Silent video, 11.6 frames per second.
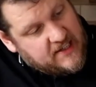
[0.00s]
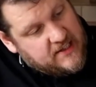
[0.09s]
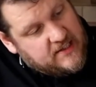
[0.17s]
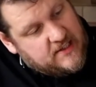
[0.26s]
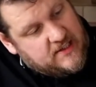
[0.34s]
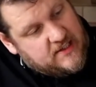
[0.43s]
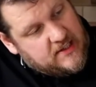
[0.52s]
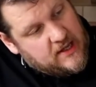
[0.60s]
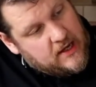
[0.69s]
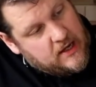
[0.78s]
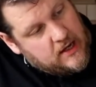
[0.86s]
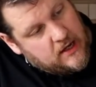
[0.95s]
It's
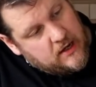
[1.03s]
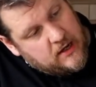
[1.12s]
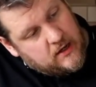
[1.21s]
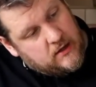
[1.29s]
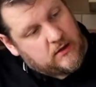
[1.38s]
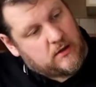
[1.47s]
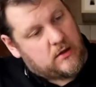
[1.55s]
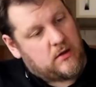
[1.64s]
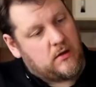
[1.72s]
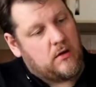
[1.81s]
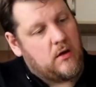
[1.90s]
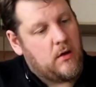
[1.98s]
uh,
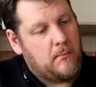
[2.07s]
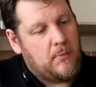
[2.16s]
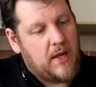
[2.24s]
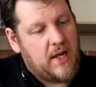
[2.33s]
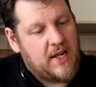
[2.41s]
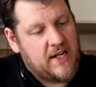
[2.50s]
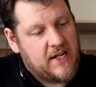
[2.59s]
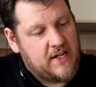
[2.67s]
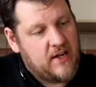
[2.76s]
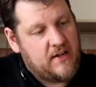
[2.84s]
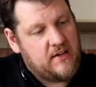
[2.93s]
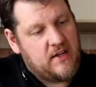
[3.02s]
completely
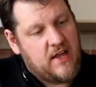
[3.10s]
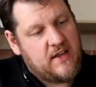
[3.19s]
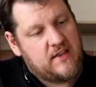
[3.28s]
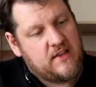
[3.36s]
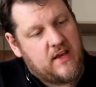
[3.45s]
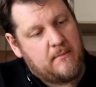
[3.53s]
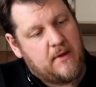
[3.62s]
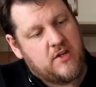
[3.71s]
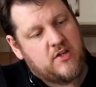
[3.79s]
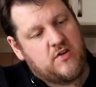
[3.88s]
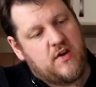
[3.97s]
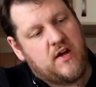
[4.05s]
done. The last time I
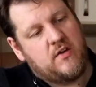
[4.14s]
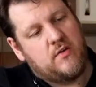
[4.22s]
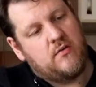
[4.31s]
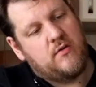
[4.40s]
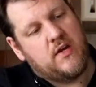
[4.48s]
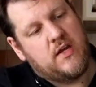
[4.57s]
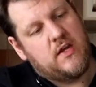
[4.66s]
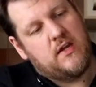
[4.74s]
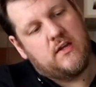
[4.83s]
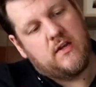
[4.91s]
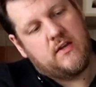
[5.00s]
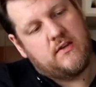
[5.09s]
tried already
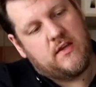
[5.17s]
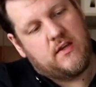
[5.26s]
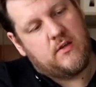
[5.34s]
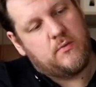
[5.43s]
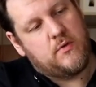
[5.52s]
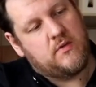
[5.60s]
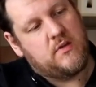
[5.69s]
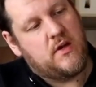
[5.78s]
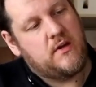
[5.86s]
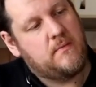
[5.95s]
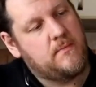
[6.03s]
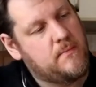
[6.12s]
and I think it was
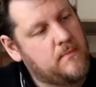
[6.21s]
done.